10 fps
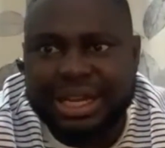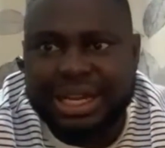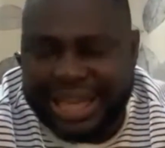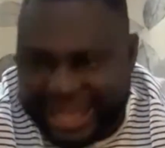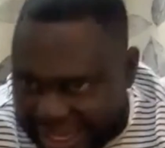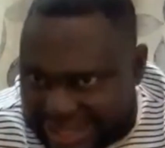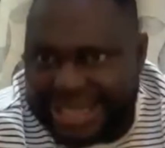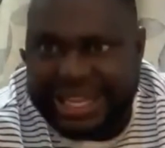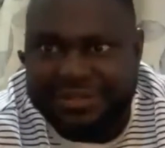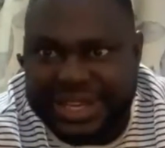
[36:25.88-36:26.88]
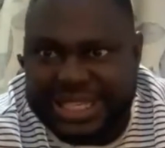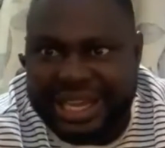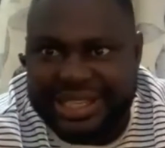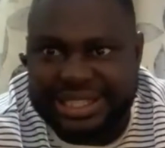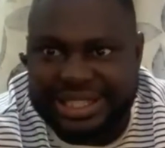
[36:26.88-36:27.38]
They get us the
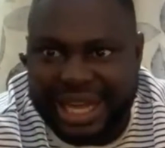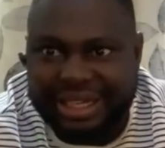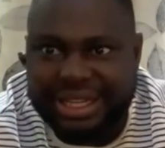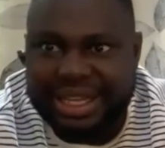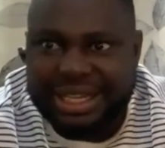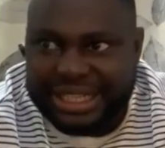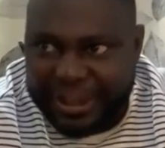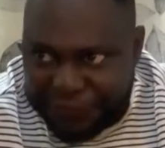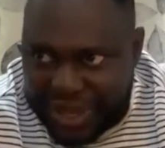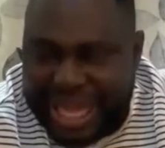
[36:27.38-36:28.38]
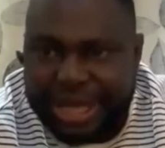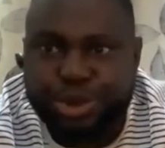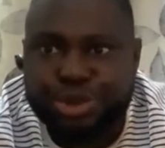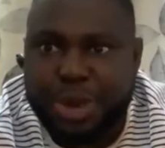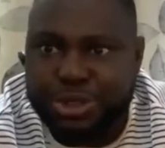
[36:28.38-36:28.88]
investigations done. They finger
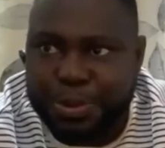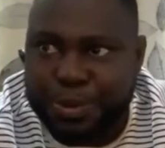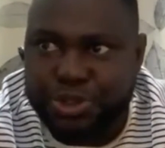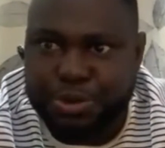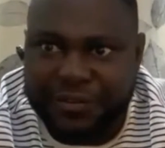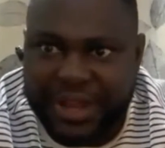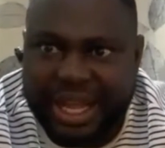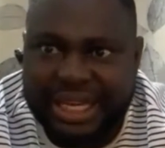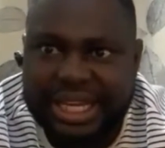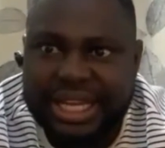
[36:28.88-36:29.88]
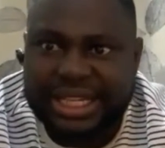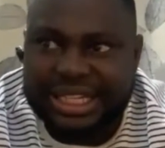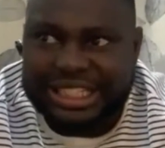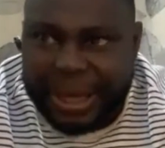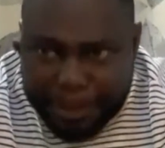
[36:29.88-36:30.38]
those who are supposed to be fingered.
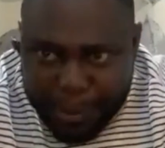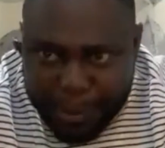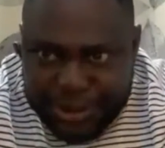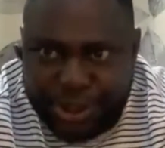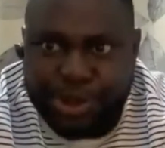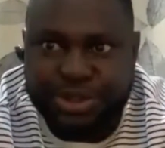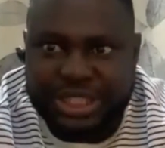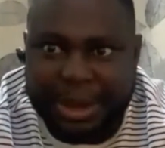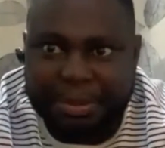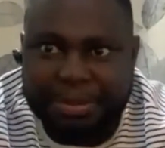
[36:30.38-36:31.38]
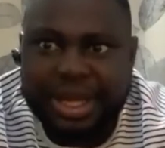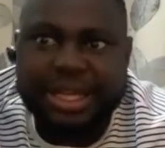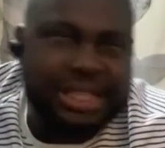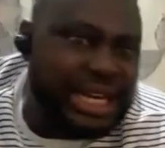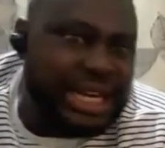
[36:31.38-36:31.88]
They prosecute them.
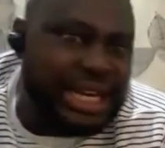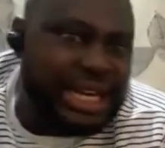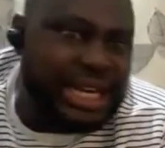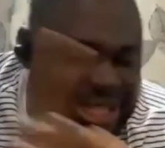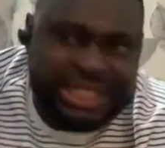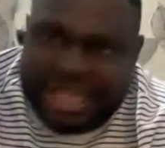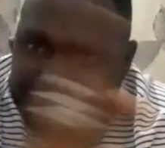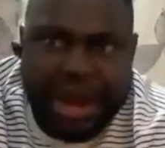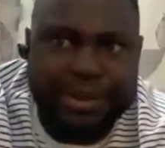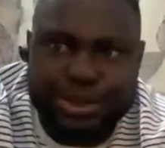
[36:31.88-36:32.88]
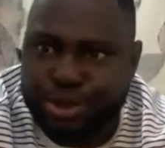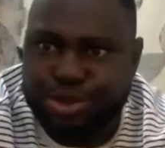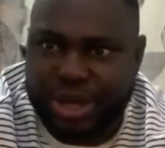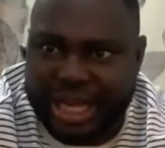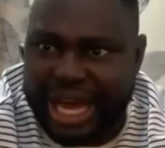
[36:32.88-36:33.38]
They just give the results
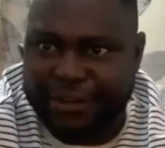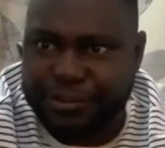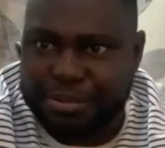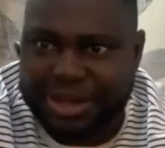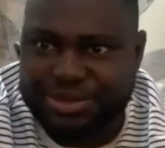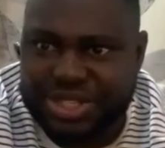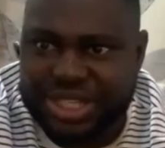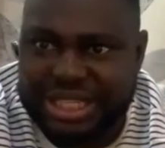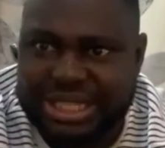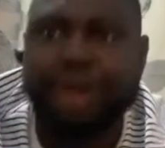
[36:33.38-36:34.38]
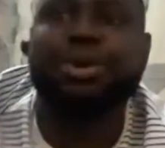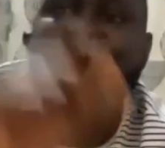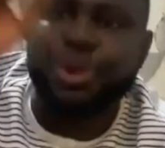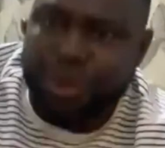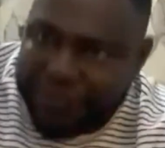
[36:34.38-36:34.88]
to the Ghana Football Association. Now, look,
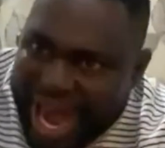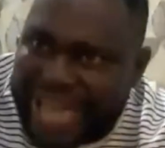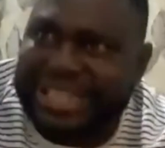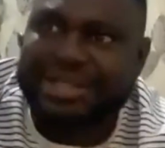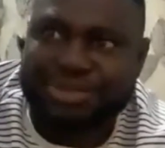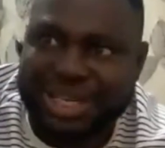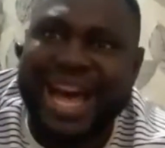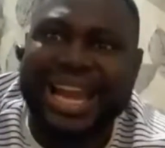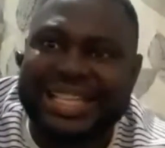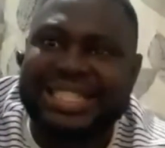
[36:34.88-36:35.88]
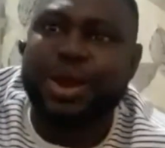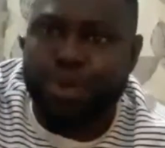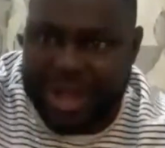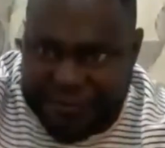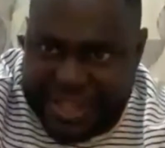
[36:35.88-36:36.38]
we've had this red alert.
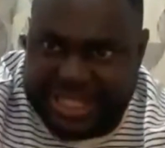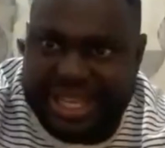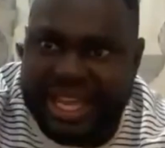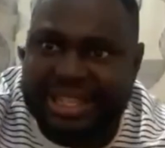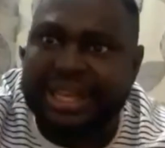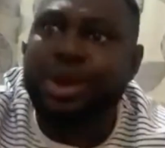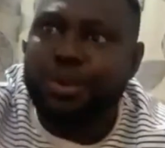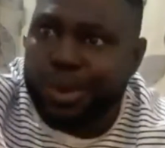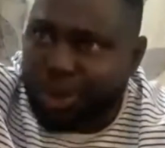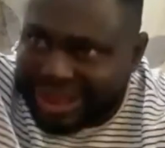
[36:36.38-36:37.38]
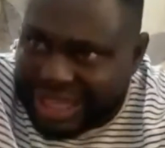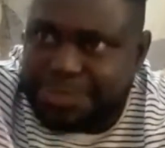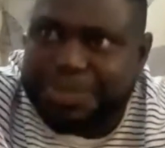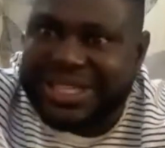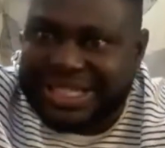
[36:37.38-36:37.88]
We investigated. We caught
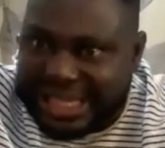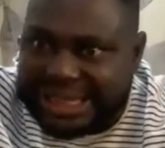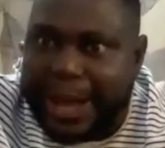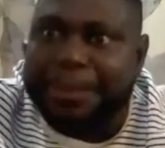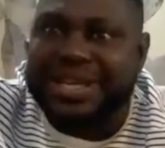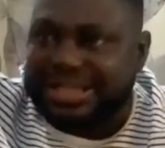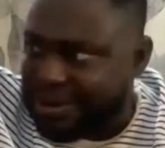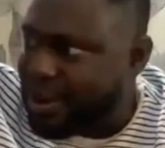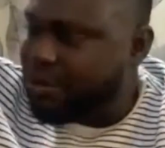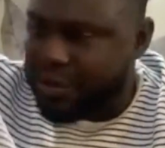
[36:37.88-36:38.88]
this person and that person.